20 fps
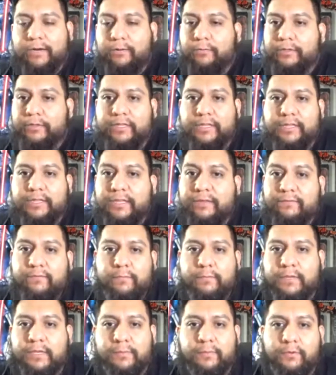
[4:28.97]
with
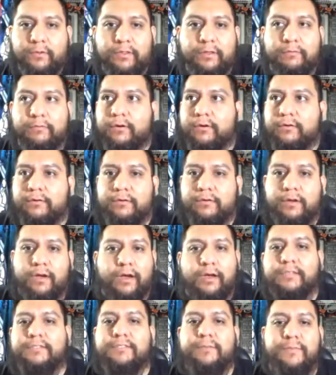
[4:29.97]
different people that were
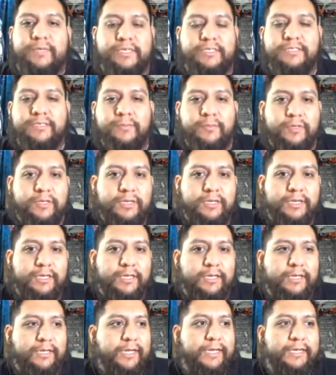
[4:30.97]
awesome in this community
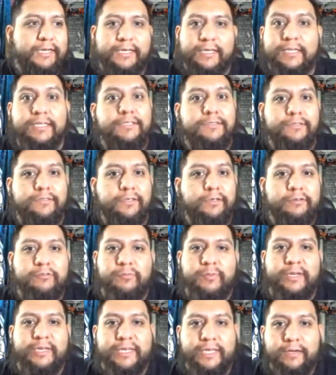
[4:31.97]
and kind of getting to know
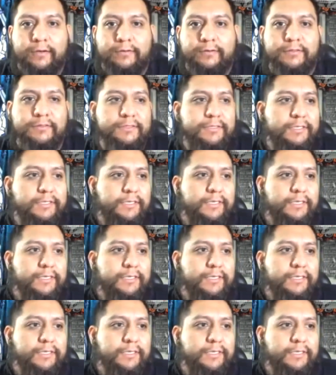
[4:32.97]
everybody else.